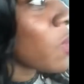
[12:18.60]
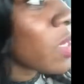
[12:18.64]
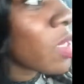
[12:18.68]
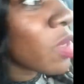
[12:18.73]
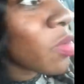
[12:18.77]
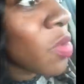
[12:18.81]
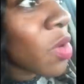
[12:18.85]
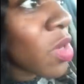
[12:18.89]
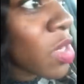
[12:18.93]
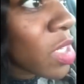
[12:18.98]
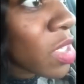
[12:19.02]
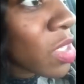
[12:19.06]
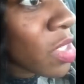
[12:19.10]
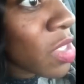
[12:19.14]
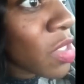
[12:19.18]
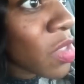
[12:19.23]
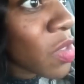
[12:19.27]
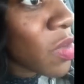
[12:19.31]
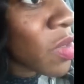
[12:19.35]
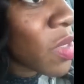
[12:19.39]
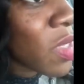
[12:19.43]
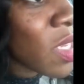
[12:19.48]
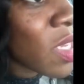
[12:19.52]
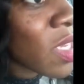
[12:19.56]
want to
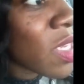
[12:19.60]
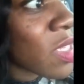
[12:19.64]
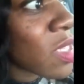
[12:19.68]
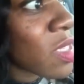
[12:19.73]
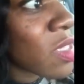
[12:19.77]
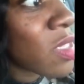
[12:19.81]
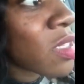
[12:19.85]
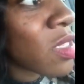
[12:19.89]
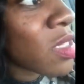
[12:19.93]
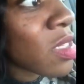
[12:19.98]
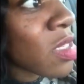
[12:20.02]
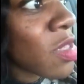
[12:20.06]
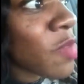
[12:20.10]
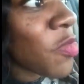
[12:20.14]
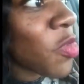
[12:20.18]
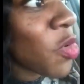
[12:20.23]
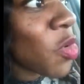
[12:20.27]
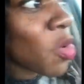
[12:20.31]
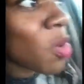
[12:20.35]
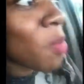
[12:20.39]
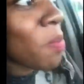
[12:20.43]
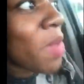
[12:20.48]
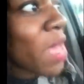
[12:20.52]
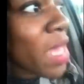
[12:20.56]
do this
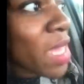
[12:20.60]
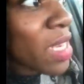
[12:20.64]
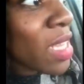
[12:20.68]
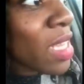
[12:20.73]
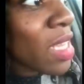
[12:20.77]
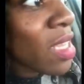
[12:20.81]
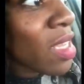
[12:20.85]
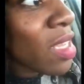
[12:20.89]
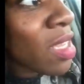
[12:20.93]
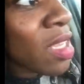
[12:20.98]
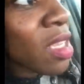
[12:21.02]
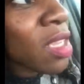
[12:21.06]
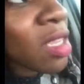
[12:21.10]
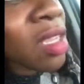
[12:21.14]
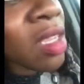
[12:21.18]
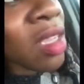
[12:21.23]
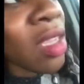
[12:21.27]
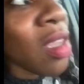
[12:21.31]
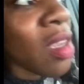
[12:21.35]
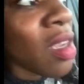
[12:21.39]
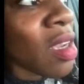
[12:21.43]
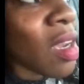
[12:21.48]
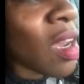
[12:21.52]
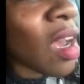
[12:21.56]
for money,
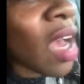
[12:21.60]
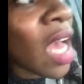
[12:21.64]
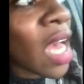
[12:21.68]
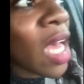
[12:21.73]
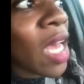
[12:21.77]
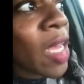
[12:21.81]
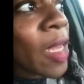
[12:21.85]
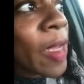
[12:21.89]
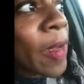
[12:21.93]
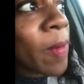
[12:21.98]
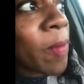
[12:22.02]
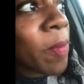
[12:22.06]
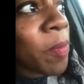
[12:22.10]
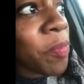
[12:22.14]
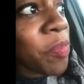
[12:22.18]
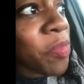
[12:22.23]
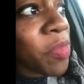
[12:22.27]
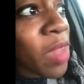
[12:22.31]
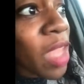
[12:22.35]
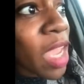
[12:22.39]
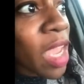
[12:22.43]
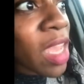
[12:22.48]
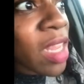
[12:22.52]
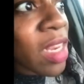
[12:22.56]

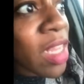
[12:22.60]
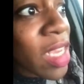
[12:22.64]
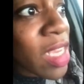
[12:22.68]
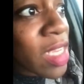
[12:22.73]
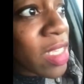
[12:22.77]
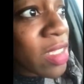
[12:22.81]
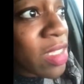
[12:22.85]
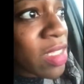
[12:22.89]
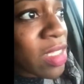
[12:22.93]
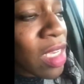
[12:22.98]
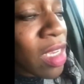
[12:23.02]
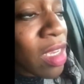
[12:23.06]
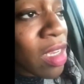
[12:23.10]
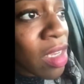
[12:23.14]
not as